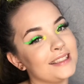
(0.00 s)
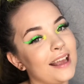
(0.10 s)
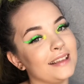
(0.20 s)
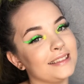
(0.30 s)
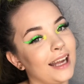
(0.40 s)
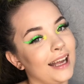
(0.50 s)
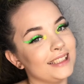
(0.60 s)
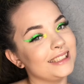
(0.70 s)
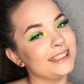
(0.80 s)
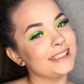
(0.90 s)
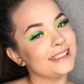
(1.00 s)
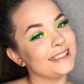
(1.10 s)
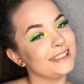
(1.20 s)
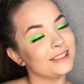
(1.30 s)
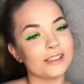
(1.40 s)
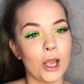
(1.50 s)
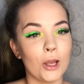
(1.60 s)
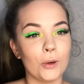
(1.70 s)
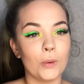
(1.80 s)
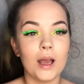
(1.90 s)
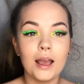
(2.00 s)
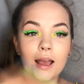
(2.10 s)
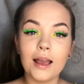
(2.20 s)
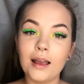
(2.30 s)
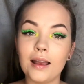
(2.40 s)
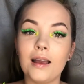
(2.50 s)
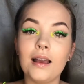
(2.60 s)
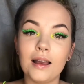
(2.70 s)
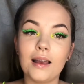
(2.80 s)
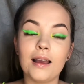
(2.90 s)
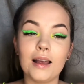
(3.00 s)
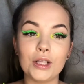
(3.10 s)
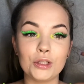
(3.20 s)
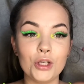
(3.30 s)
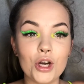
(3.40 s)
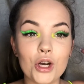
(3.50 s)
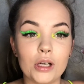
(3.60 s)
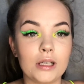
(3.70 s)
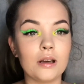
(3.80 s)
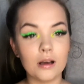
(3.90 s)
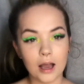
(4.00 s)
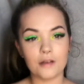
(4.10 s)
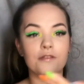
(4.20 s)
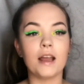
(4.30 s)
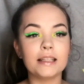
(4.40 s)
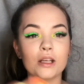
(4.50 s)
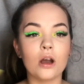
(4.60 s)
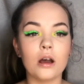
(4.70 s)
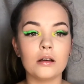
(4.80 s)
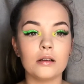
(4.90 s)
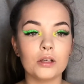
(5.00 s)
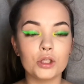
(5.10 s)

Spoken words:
blind gal. So look, I finally got good